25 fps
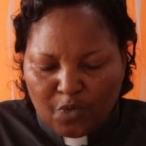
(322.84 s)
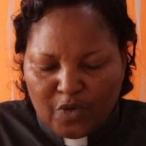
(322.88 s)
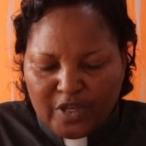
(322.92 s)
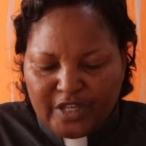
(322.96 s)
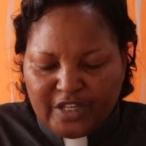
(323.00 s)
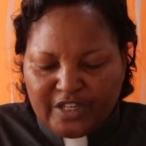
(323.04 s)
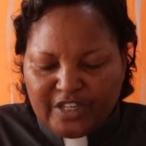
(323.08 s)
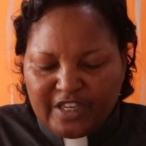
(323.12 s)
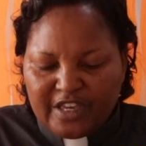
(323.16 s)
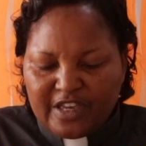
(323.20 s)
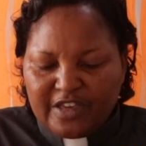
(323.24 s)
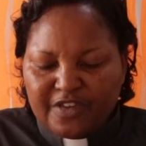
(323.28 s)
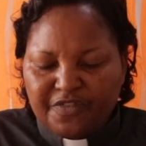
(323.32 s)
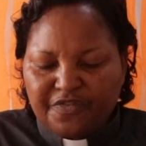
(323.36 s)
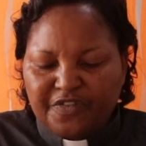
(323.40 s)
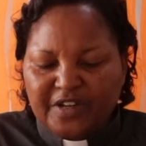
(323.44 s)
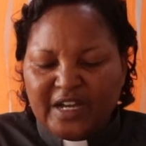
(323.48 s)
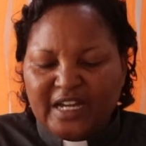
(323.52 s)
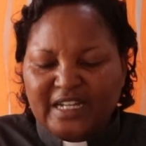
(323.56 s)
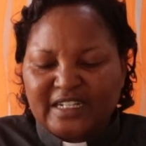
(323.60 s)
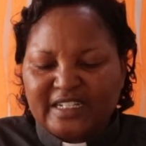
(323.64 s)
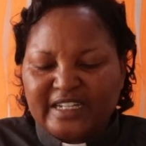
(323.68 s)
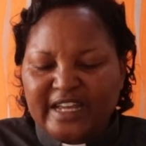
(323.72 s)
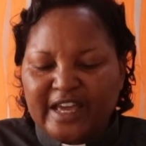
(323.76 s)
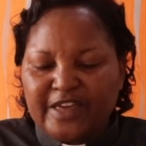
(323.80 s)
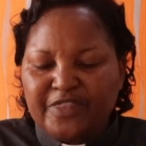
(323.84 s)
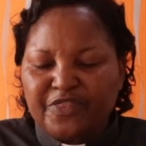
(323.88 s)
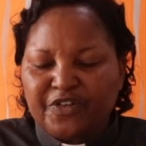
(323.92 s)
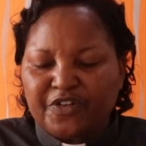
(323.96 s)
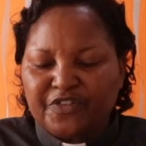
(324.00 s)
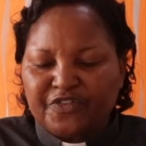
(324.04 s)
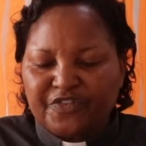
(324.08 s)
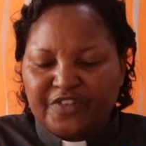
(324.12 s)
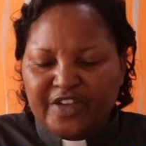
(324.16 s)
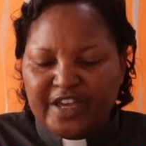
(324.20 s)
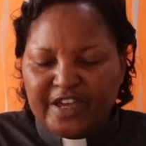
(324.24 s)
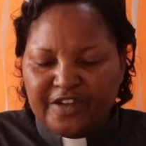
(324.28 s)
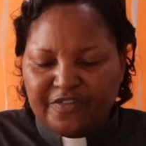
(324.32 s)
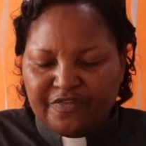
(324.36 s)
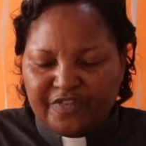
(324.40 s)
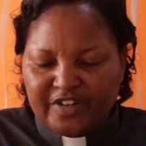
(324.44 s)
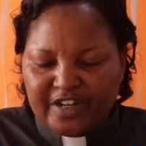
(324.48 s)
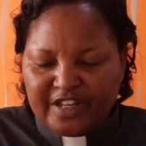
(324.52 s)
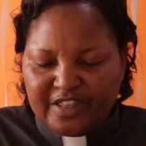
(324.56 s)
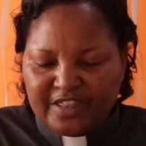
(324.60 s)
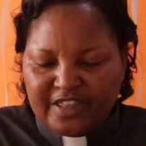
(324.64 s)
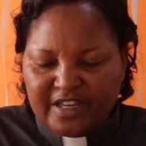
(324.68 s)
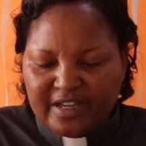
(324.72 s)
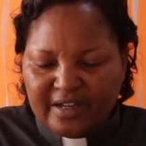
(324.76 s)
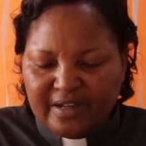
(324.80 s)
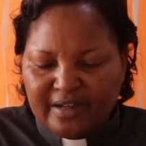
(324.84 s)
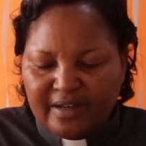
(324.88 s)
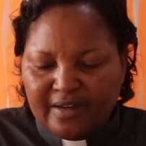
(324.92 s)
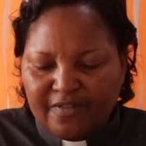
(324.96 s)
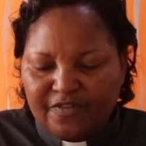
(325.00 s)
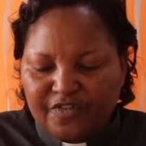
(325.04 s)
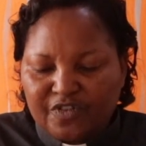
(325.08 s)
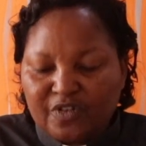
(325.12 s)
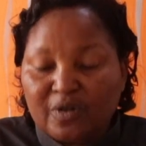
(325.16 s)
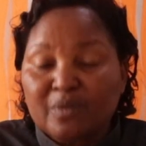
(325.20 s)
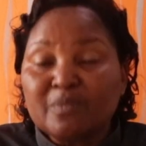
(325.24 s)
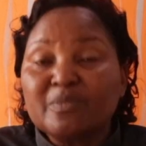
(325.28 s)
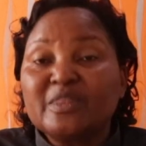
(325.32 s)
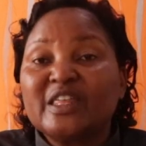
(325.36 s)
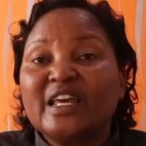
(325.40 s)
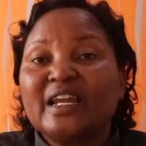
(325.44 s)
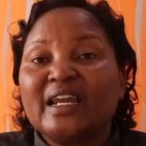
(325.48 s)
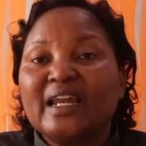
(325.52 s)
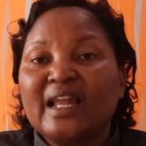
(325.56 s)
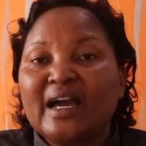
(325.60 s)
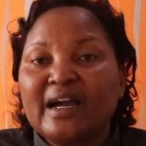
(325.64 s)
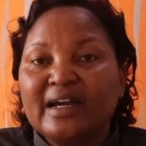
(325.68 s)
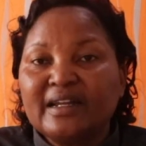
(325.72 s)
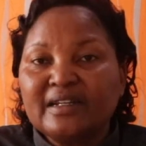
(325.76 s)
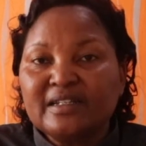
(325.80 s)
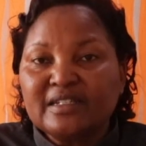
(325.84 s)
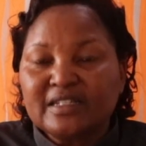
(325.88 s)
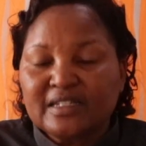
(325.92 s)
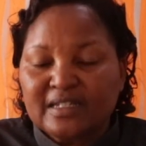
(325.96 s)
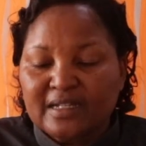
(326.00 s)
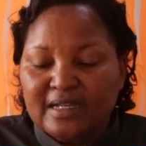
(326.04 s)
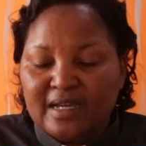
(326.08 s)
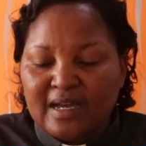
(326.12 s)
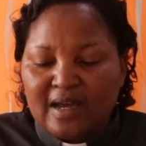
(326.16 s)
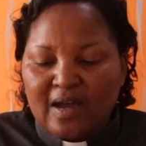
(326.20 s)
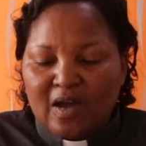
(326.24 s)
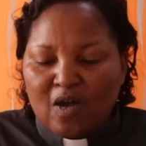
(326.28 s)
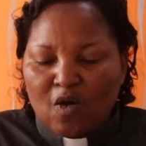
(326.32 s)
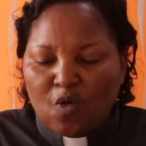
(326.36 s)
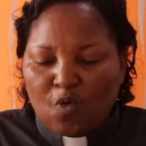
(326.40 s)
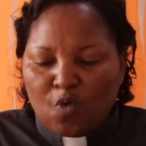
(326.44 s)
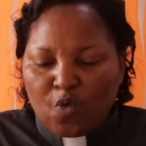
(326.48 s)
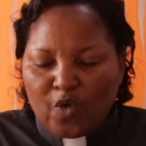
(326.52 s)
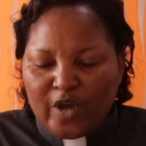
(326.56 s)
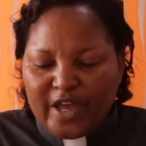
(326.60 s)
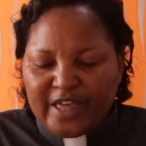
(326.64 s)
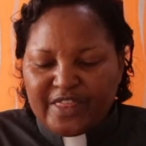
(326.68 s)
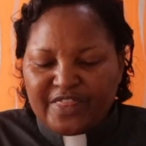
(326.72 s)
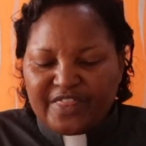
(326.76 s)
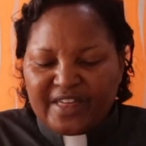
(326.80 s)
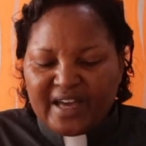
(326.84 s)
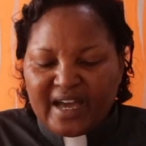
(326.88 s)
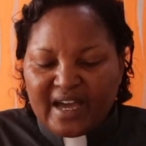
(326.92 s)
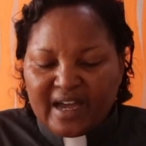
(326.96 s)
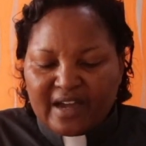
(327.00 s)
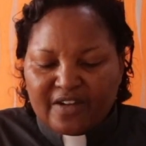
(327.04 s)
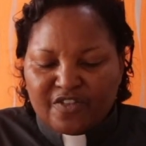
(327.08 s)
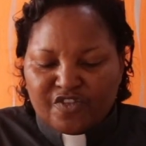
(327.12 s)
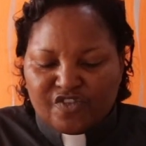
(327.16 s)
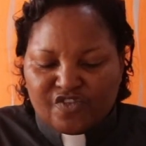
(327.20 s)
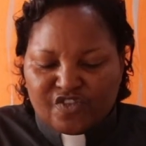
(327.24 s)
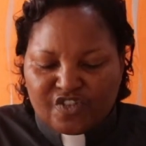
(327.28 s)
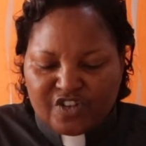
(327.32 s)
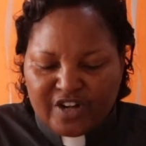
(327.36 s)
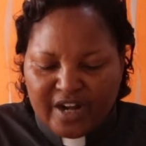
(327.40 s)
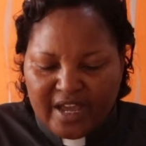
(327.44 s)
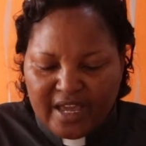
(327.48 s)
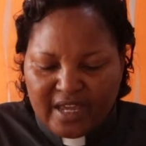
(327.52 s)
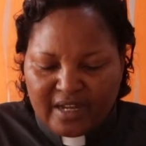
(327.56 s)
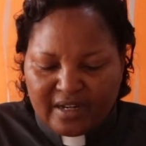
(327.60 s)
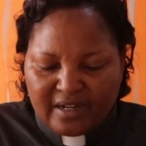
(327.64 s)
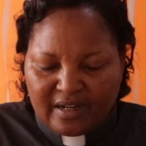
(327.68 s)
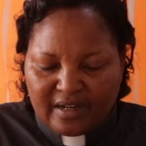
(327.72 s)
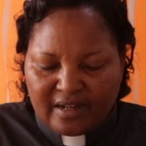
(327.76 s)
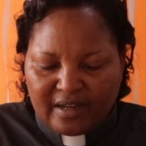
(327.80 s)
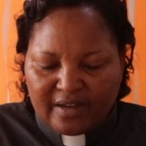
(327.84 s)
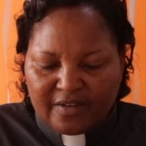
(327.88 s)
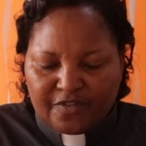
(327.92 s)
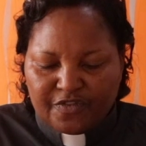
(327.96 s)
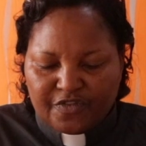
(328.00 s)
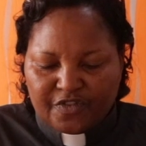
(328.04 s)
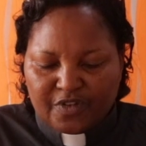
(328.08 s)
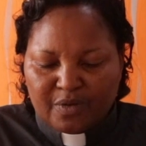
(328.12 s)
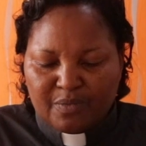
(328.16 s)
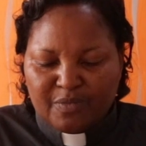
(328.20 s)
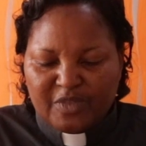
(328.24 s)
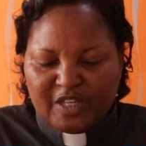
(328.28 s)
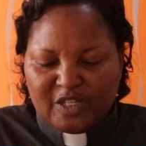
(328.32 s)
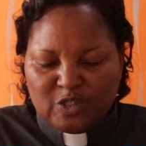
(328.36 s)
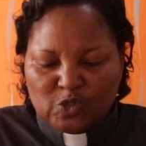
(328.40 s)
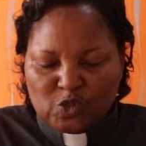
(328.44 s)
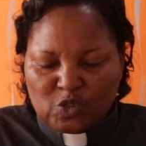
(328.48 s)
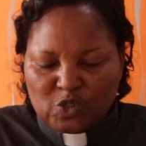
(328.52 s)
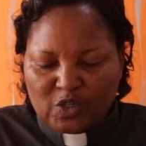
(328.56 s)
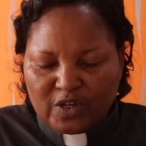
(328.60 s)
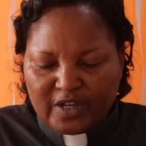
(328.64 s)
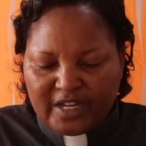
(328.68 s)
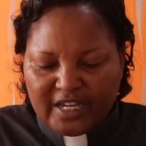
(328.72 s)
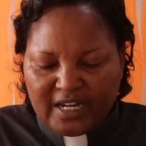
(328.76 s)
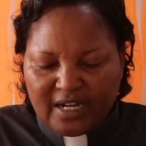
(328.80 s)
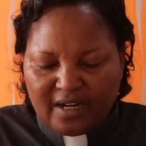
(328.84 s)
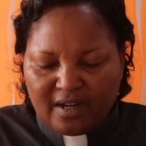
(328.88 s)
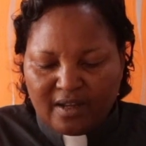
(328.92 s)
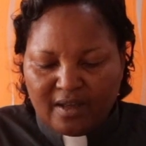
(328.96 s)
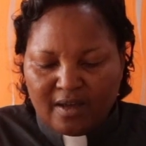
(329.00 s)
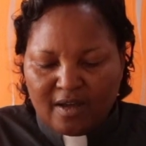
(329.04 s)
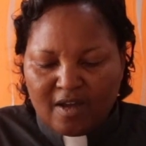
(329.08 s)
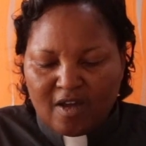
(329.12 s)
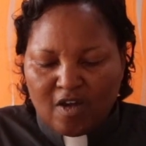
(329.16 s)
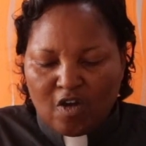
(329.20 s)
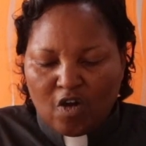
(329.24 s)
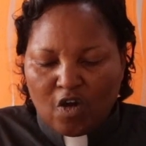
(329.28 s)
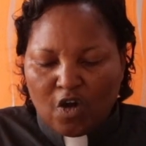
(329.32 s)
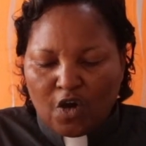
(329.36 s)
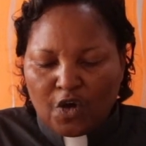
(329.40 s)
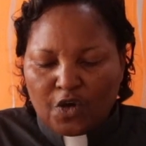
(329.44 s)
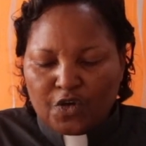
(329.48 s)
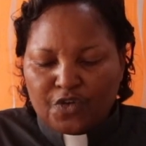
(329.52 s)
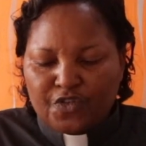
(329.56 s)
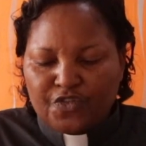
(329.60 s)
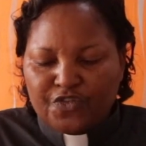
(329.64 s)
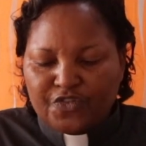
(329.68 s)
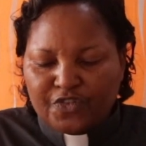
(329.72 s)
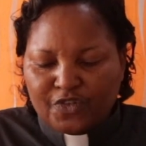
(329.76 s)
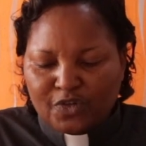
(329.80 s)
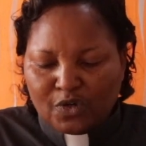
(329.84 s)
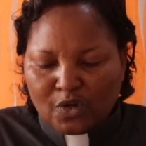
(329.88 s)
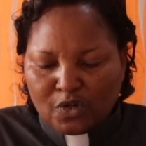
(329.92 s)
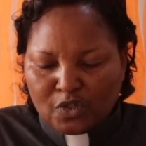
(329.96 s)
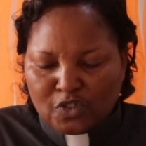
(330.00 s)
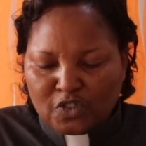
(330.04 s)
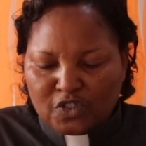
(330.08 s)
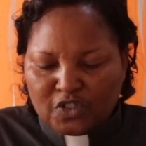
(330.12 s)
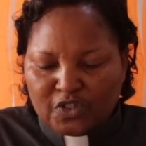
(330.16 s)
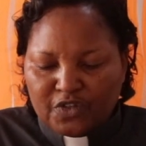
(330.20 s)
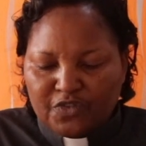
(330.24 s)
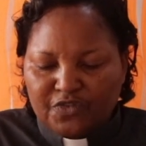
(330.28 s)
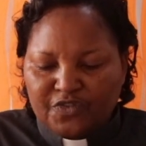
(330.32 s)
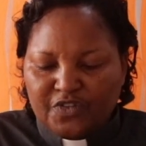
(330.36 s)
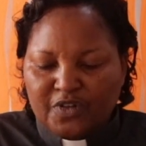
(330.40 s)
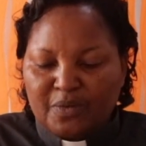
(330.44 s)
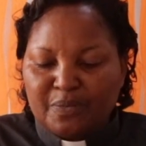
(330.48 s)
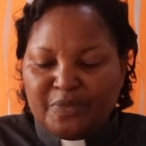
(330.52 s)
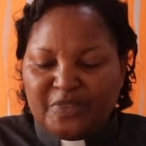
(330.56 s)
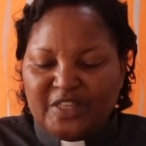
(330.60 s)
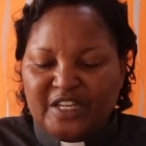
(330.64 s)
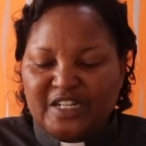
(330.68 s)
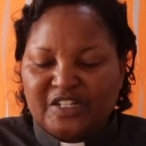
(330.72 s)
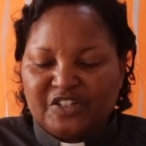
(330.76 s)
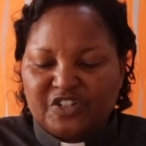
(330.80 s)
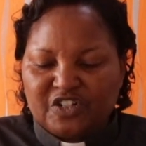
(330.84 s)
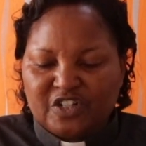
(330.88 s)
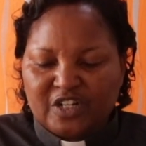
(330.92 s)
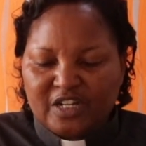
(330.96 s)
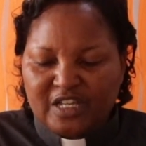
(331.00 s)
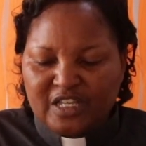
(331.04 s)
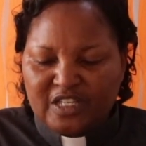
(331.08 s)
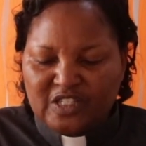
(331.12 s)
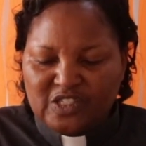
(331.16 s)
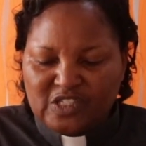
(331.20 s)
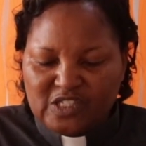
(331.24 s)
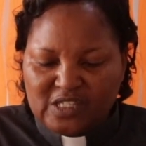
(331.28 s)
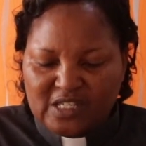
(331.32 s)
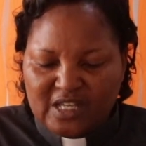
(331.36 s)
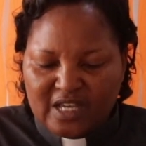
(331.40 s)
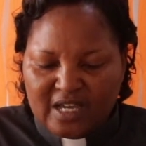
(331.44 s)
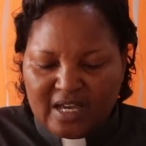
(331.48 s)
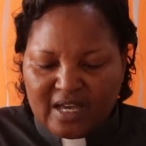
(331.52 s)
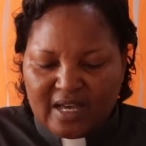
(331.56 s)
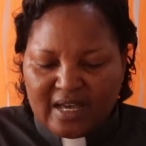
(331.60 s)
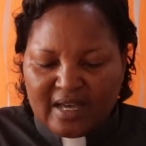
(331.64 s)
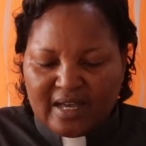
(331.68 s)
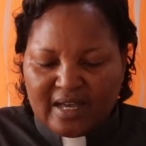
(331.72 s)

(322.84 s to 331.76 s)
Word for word: we give a tithe of everything from the land, whether grain from the soil or fruit from the trees,